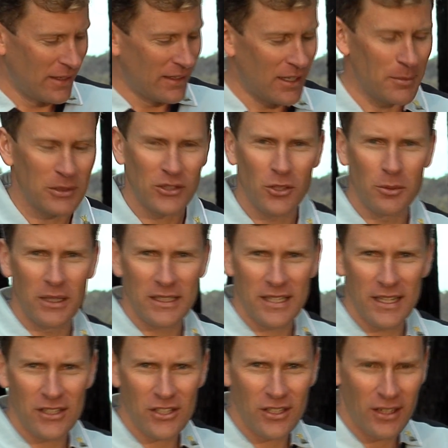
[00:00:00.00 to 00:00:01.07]
Let me turn my
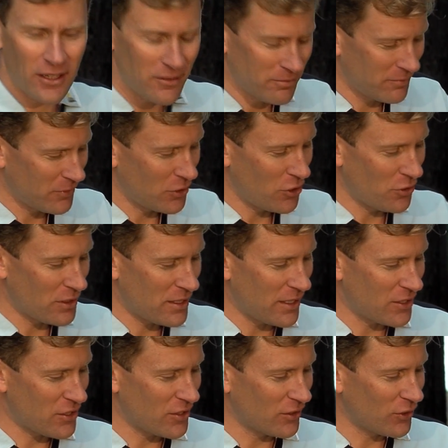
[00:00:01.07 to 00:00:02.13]
attention though, and your
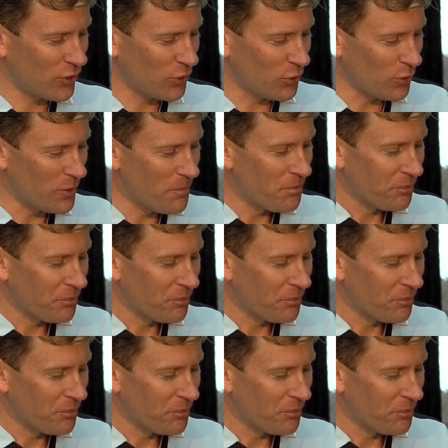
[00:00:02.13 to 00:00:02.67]
attention to